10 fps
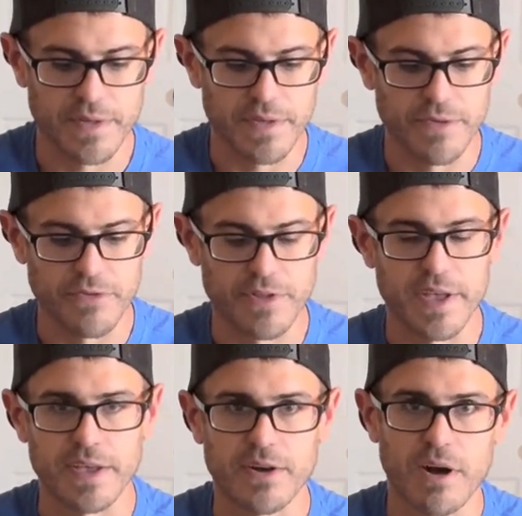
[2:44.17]
I used
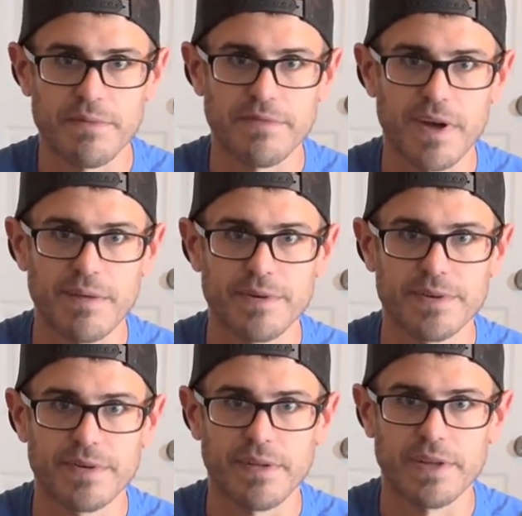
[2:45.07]
a carbon fiber
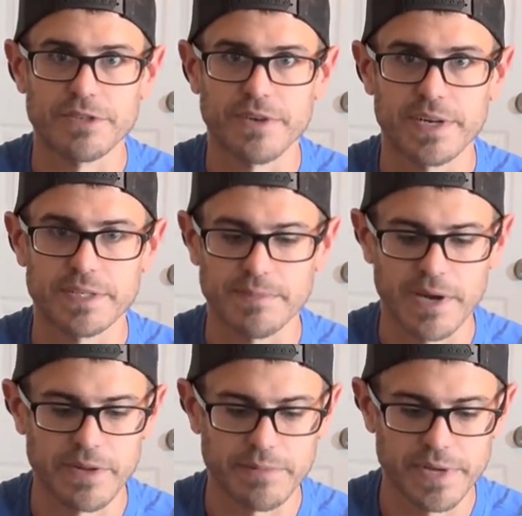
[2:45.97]
electronics
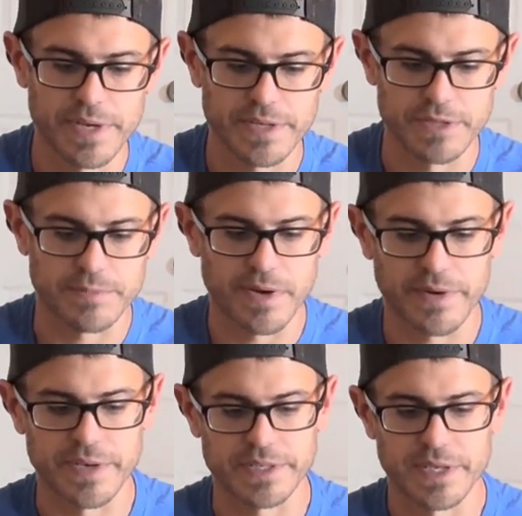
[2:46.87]
mounting plate, as well
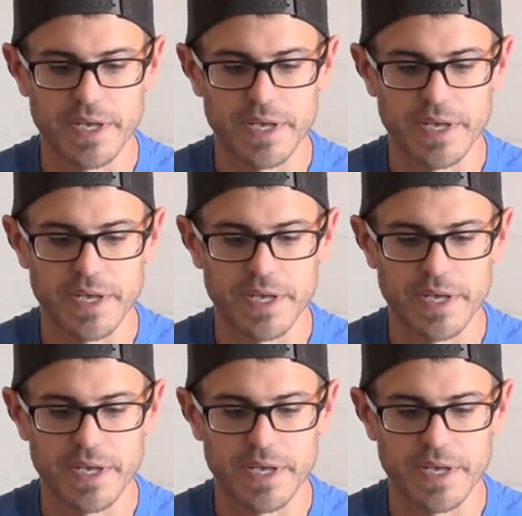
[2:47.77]
as